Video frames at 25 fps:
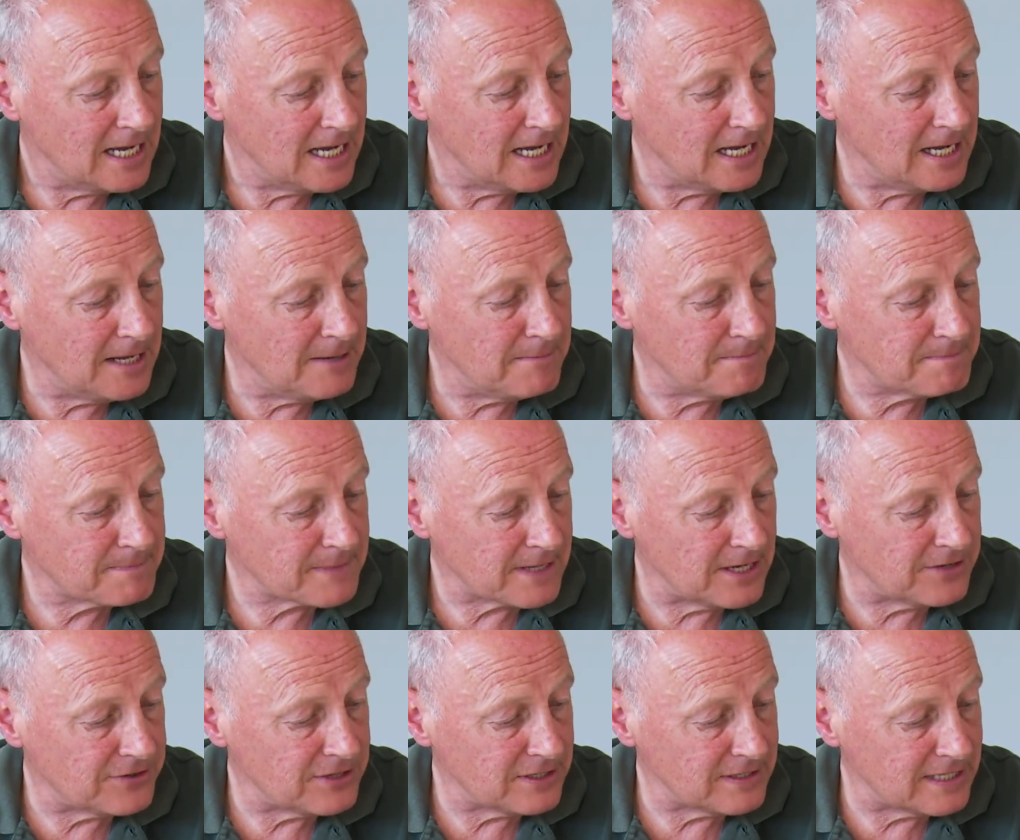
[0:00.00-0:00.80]
I
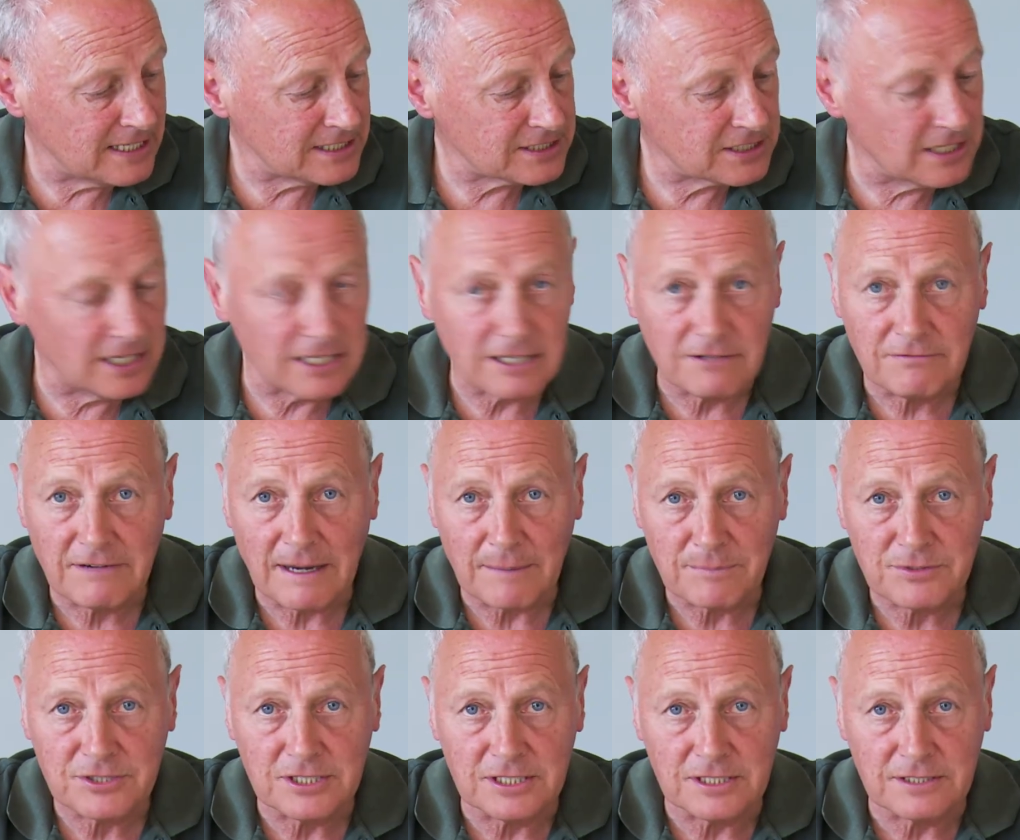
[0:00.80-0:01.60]
think that kind of
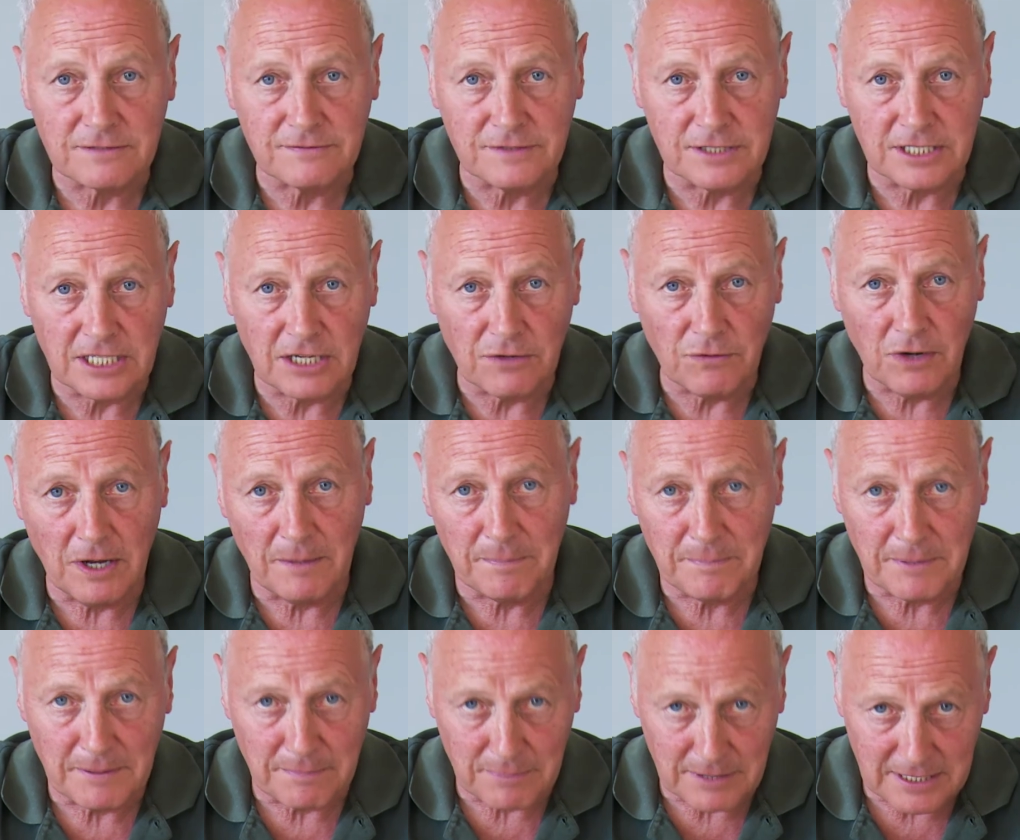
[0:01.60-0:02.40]
wraps this video
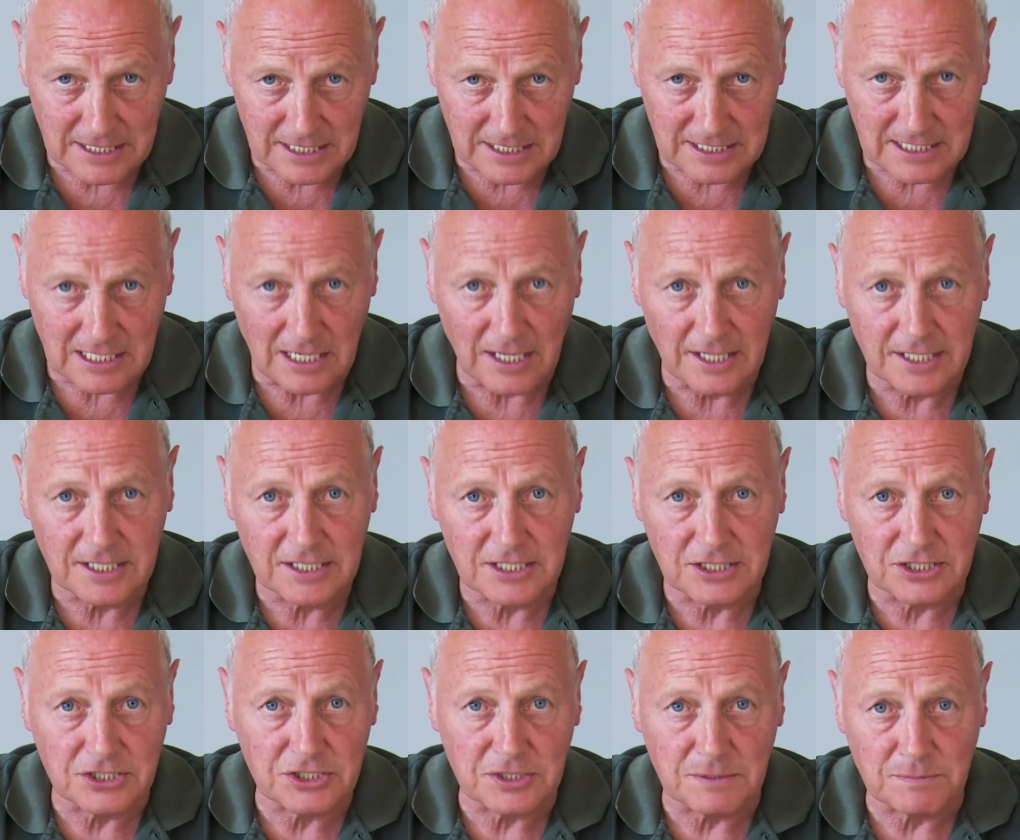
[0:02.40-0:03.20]
up. Please
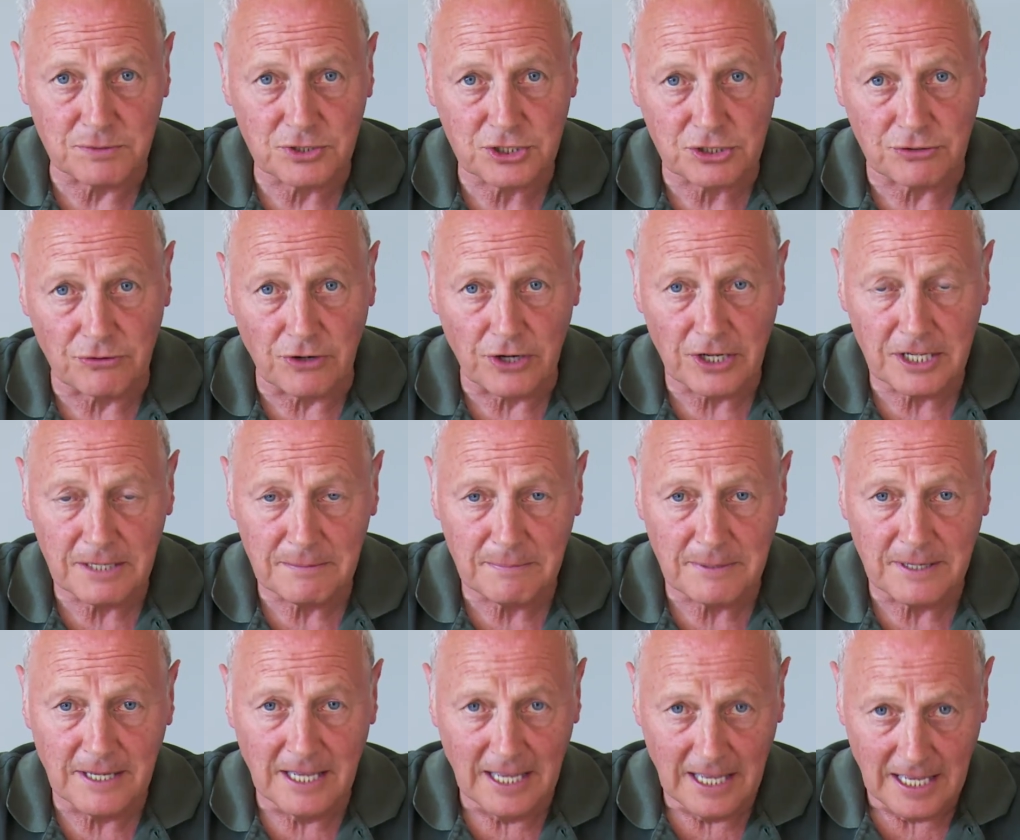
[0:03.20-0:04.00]
like and
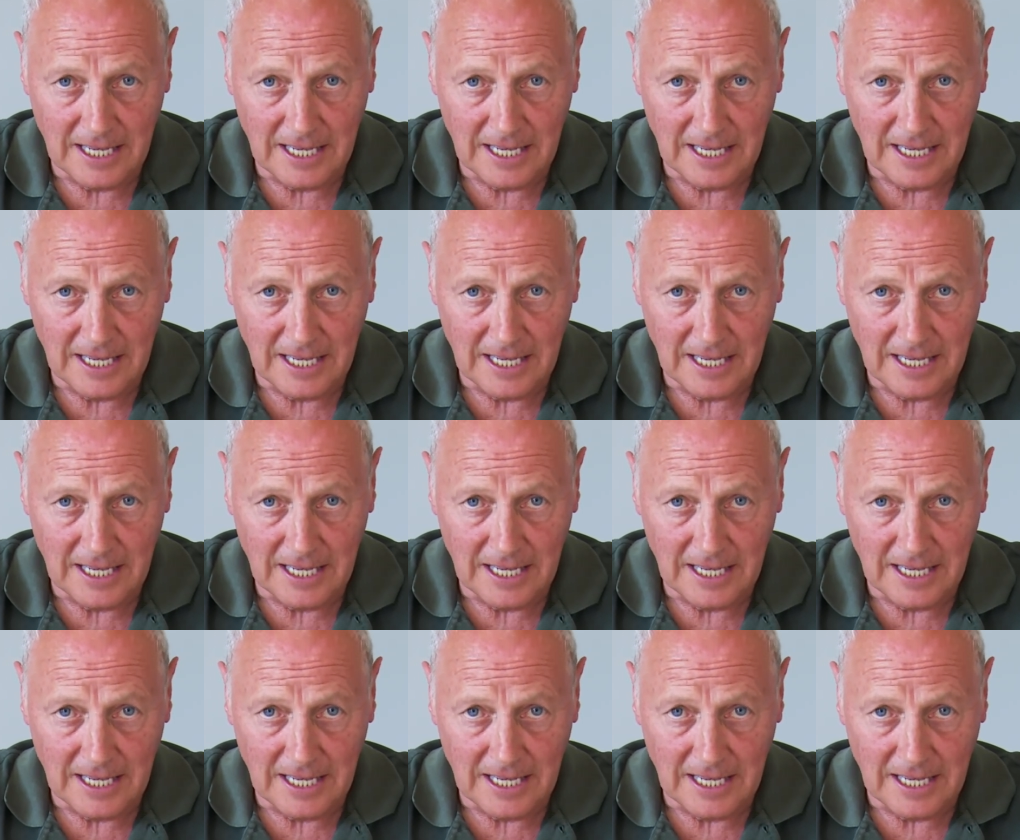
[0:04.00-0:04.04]
subscribe.